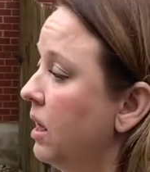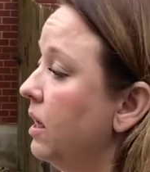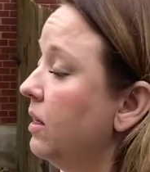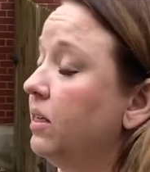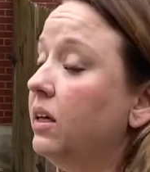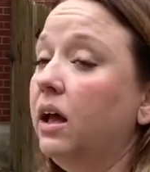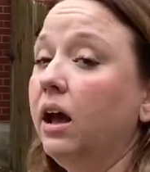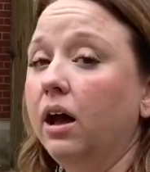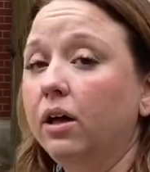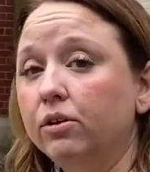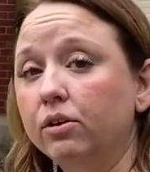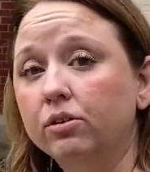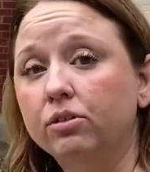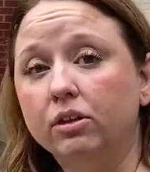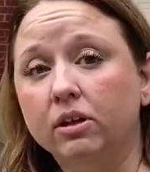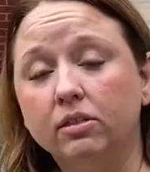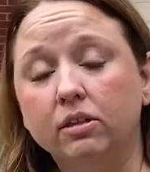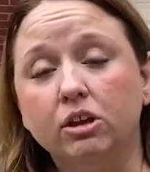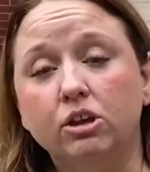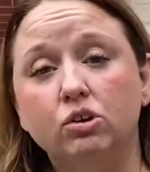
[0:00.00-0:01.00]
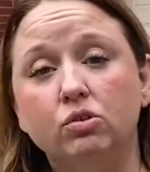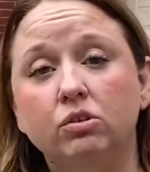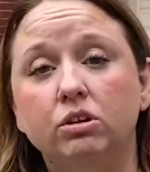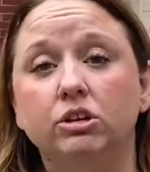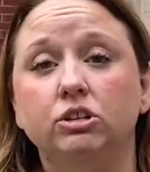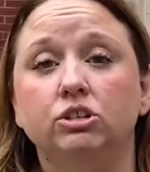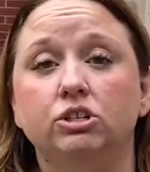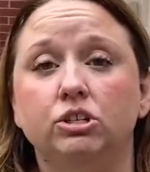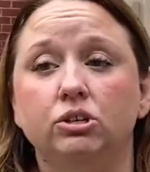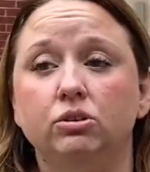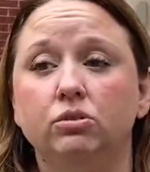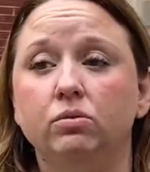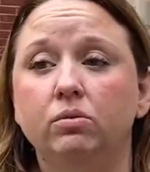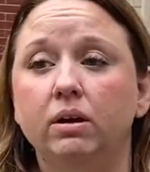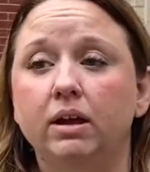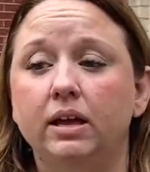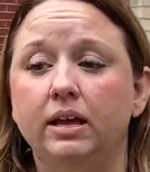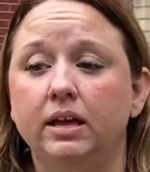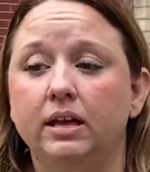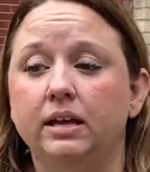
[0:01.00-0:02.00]
The other thing that you can do
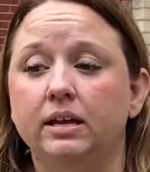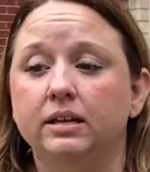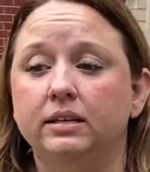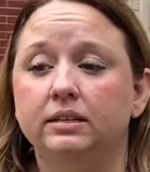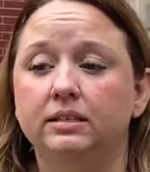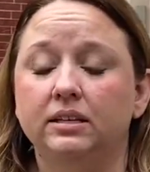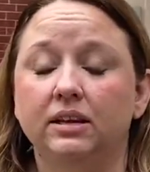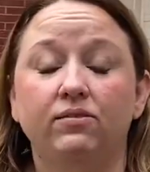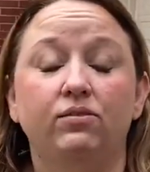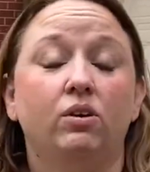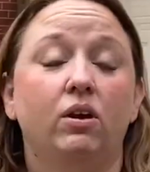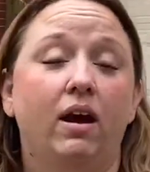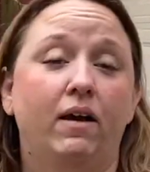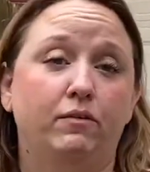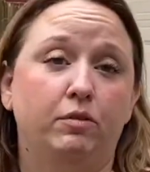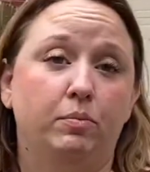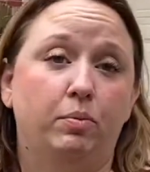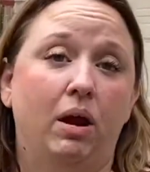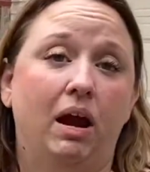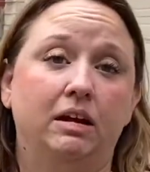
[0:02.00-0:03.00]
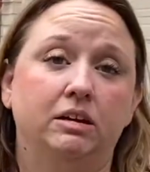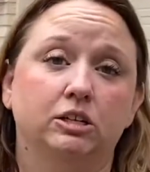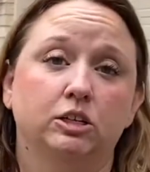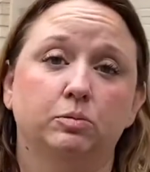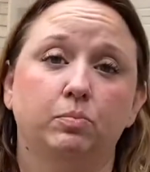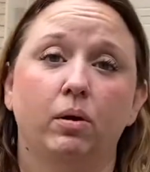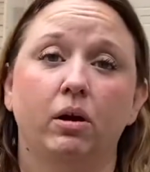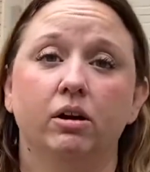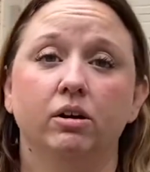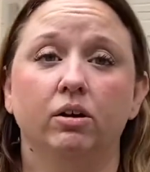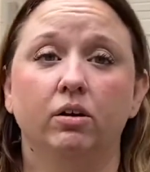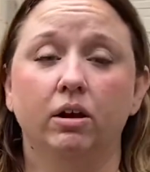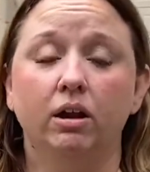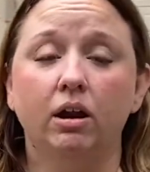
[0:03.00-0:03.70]
is, if you have a practice partner at